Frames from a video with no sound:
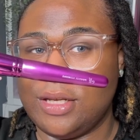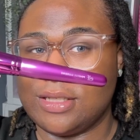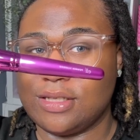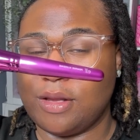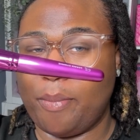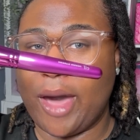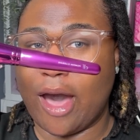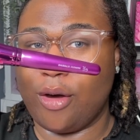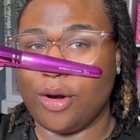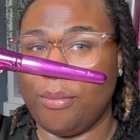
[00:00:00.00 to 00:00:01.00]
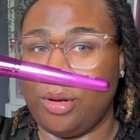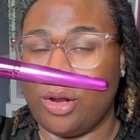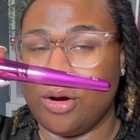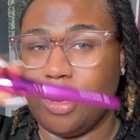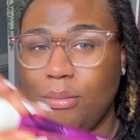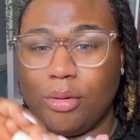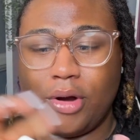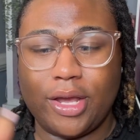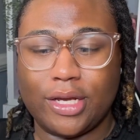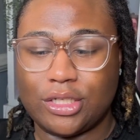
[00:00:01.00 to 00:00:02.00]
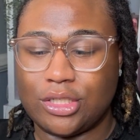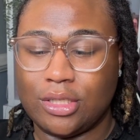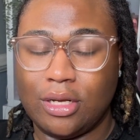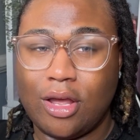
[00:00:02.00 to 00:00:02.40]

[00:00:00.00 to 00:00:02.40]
This is the Powder Blurring Brush.